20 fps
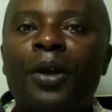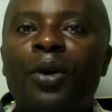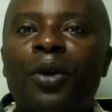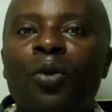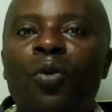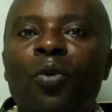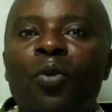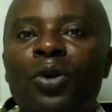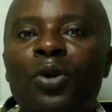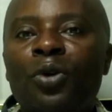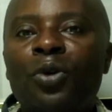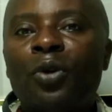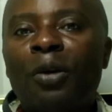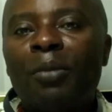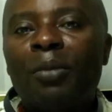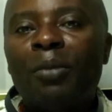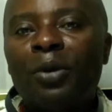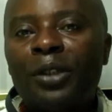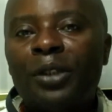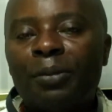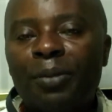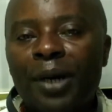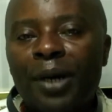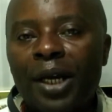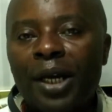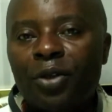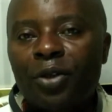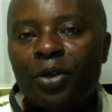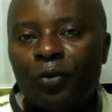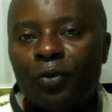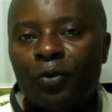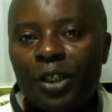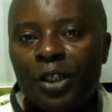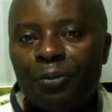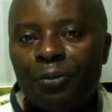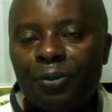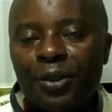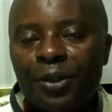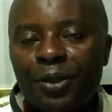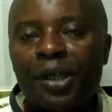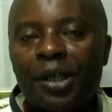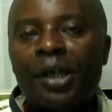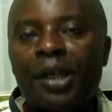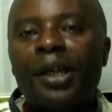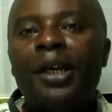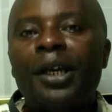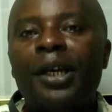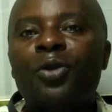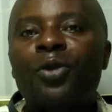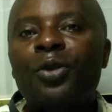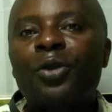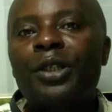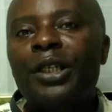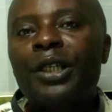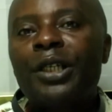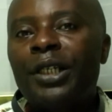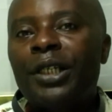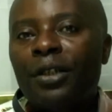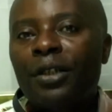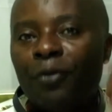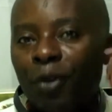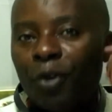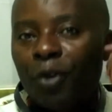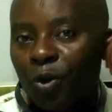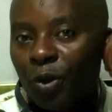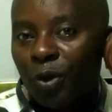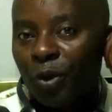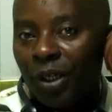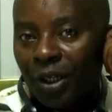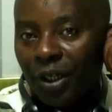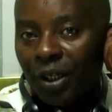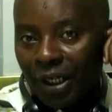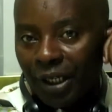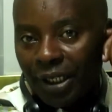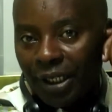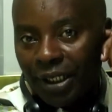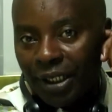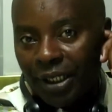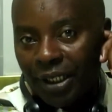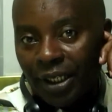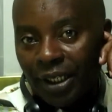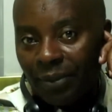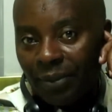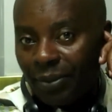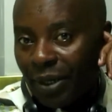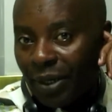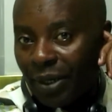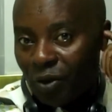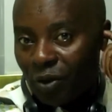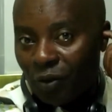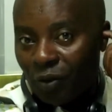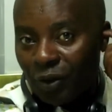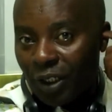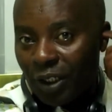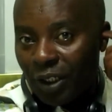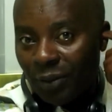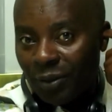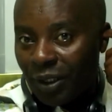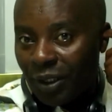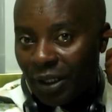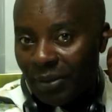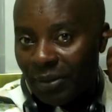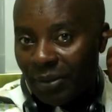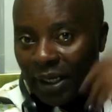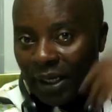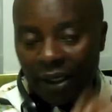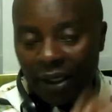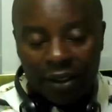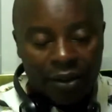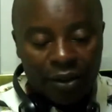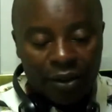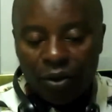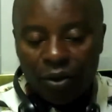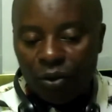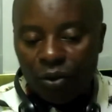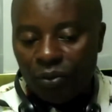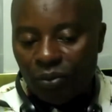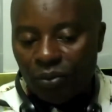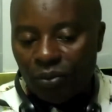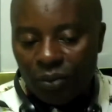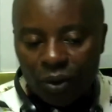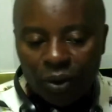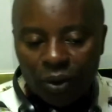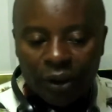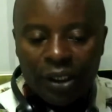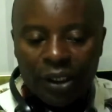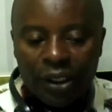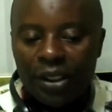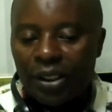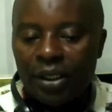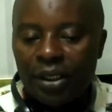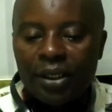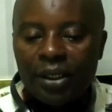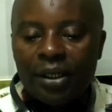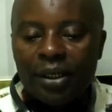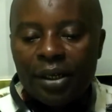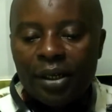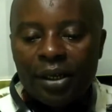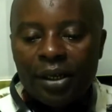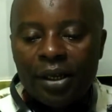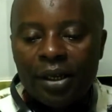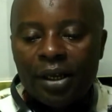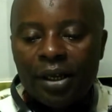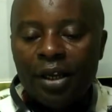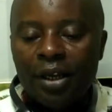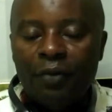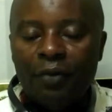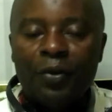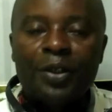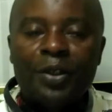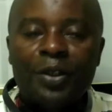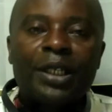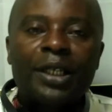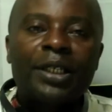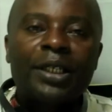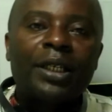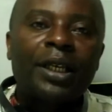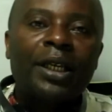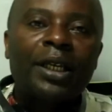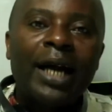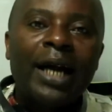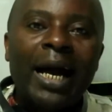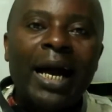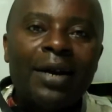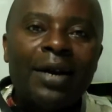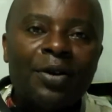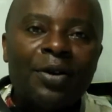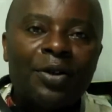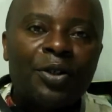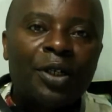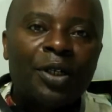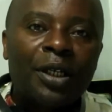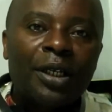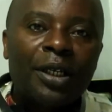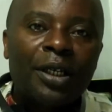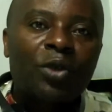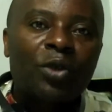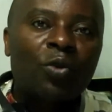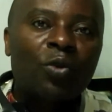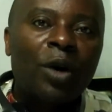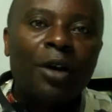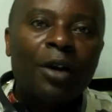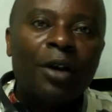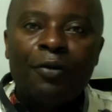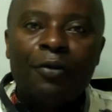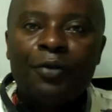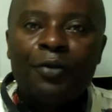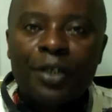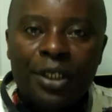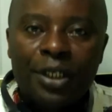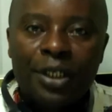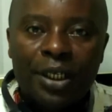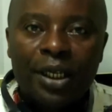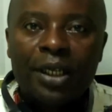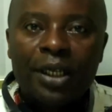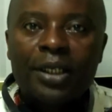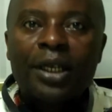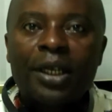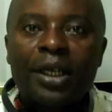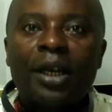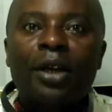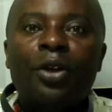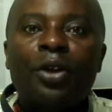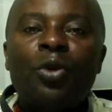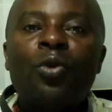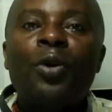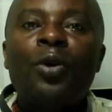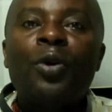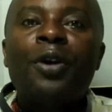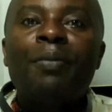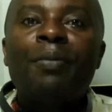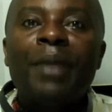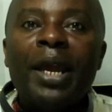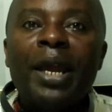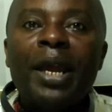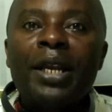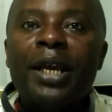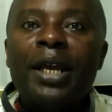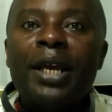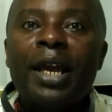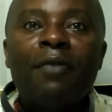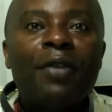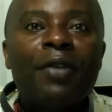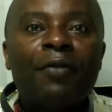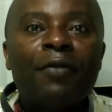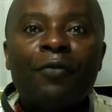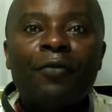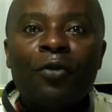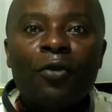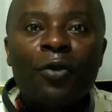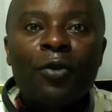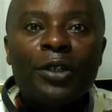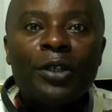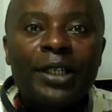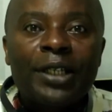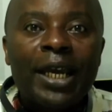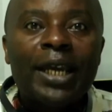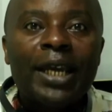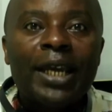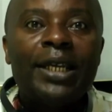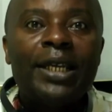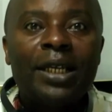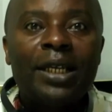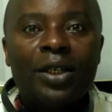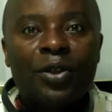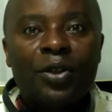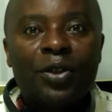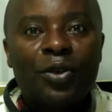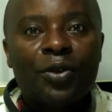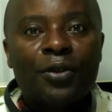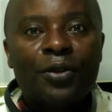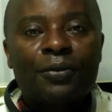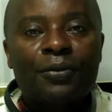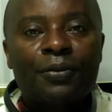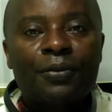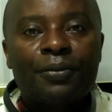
What do you know about the price of chips? It's not easy for you to increase the price of chips in the market. No, not easy. If you're charging like 100 shillings, 150 shillings, you remain there even for 10 years.